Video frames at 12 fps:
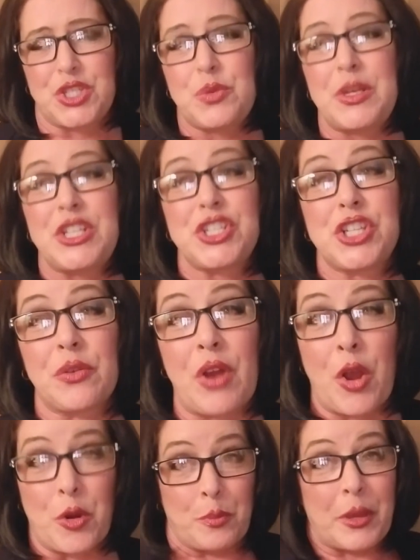To each their
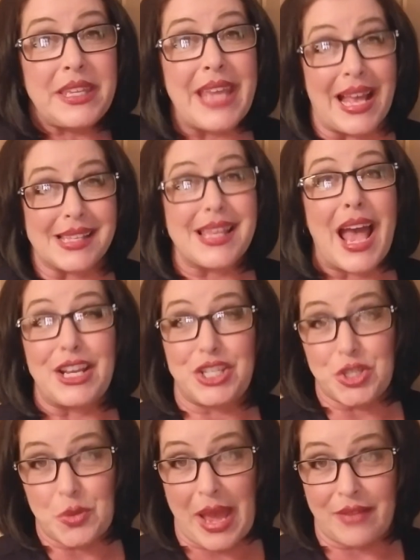own. But yes, I
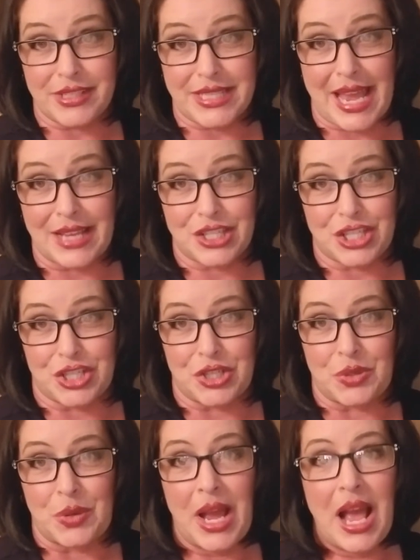do have a tattoo.